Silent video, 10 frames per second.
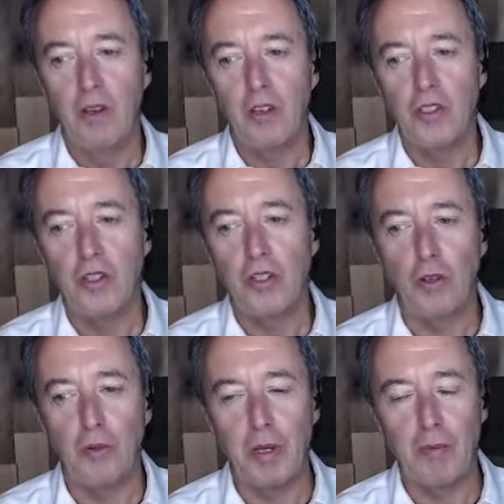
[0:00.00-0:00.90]
continue
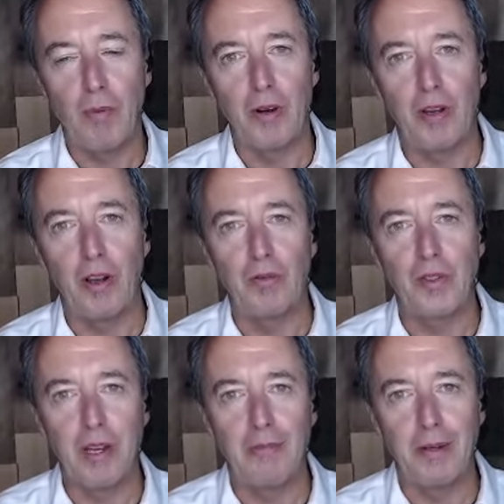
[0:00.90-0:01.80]
to be part of
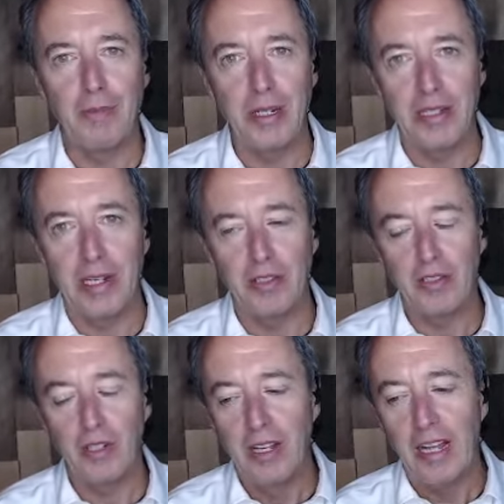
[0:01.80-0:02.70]
SEM
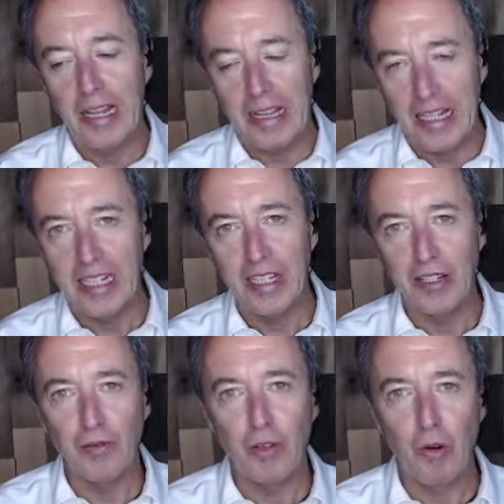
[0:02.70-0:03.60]
Mondays, likely
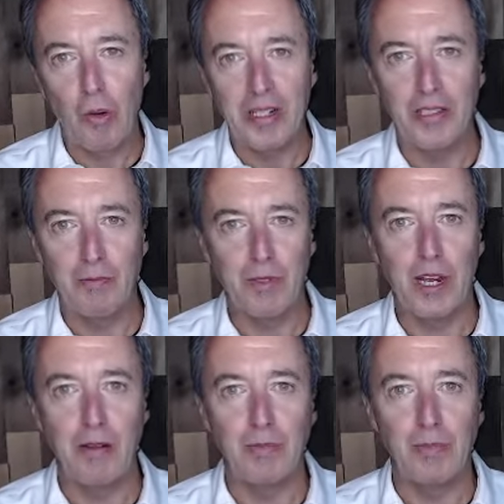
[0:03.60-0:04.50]
for quite some
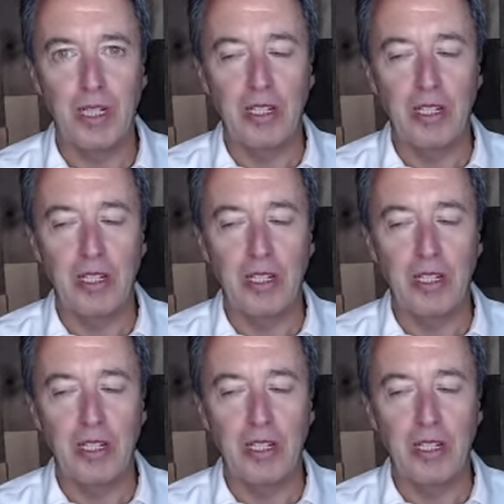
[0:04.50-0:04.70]
time.